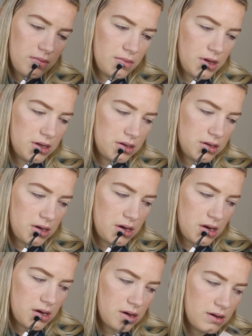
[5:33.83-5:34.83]
Let's
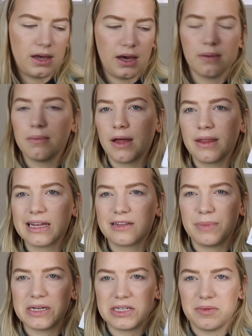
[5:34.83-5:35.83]
see. Yeah, I think
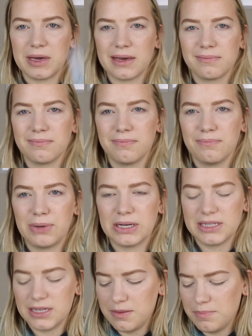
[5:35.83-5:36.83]
it's Busy Bee.
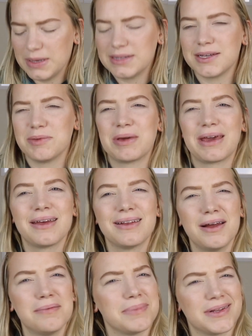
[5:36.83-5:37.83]
Busy Bee,
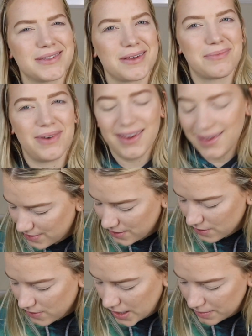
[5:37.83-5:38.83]
not Busy Bee.
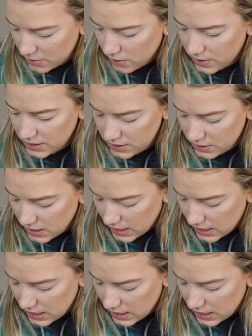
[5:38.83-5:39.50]
So I'm going to